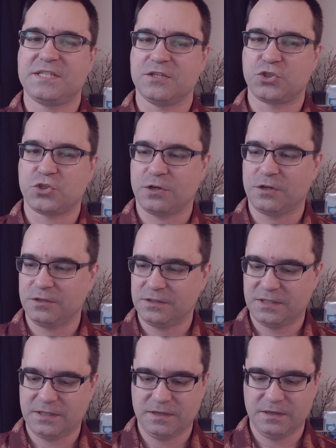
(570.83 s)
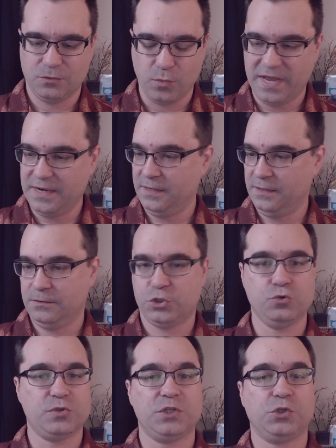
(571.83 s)
to start when
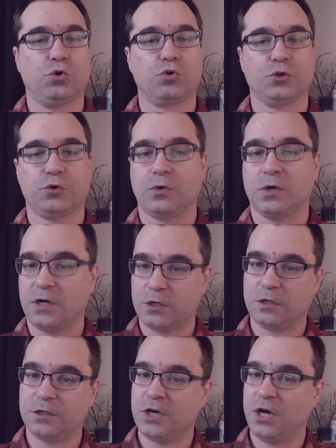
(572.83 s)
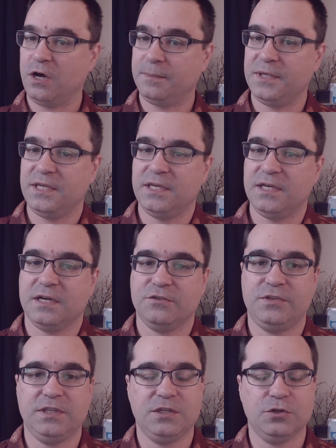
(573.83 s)
choosing to order a hard copy of
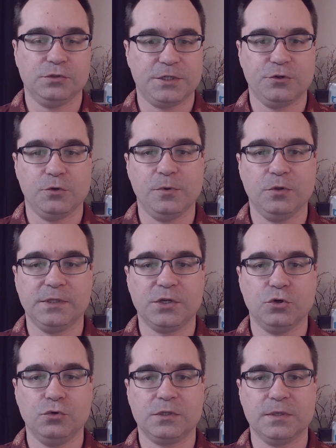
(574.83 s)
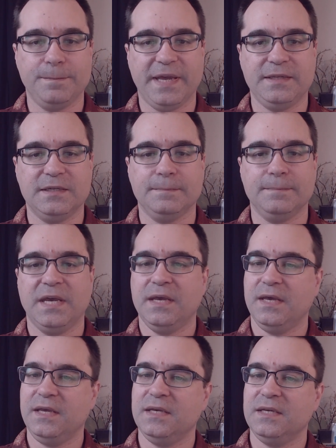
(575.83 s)
the Ontario Building Code Compendium
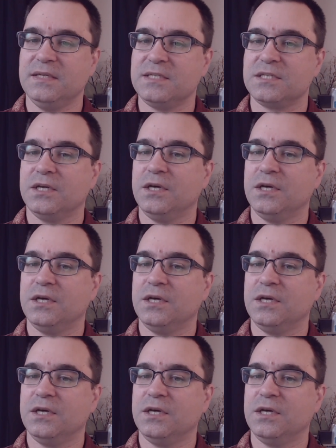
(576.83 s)
is